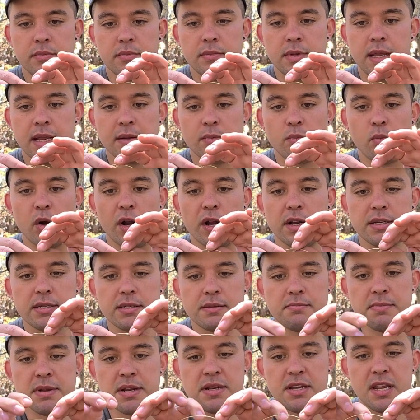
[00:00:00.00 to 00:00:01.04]
And where it's
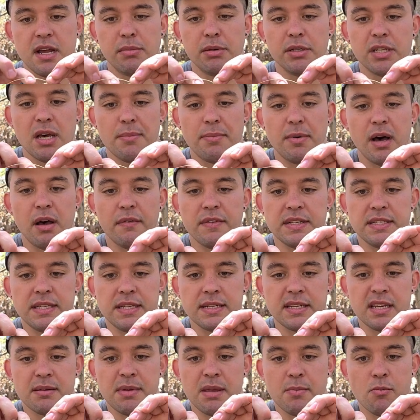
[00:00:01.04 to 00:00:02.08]
been doubled up, obviously it's
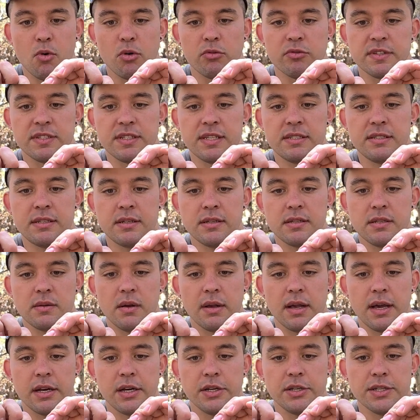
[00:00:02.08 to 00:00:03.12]
going to be more resistant, so I'll
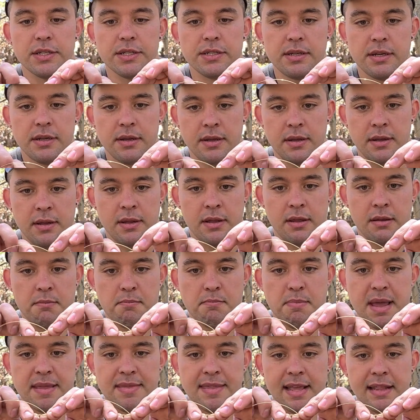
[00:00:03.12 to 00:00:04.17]
kind of just
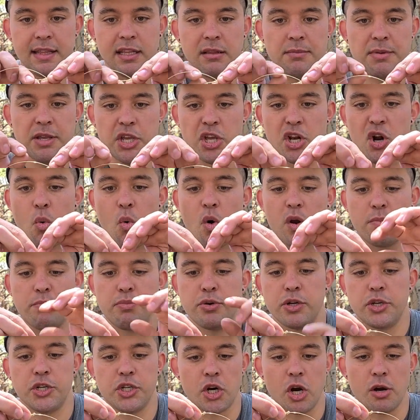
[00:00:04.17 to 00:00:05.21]
bend that a little bit. You don't want to
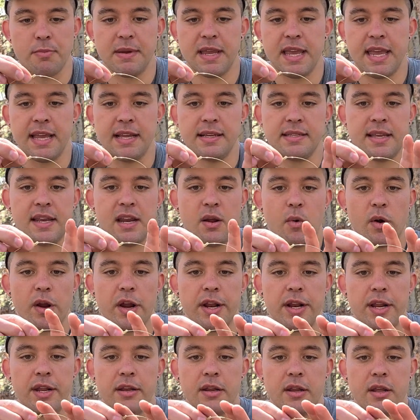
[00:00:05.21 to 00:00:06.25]
put sharp kinks anywhere in
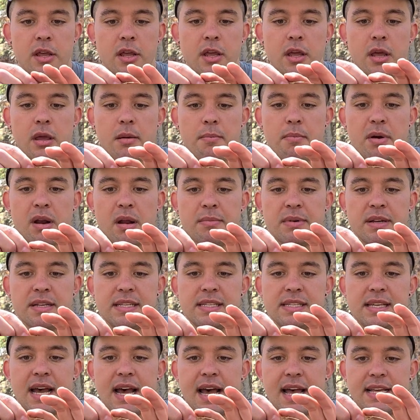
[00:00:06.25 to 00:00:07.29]
it, but I'm going to
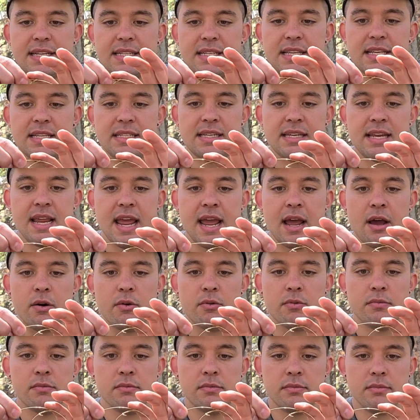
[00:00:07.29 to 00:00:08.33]
size this down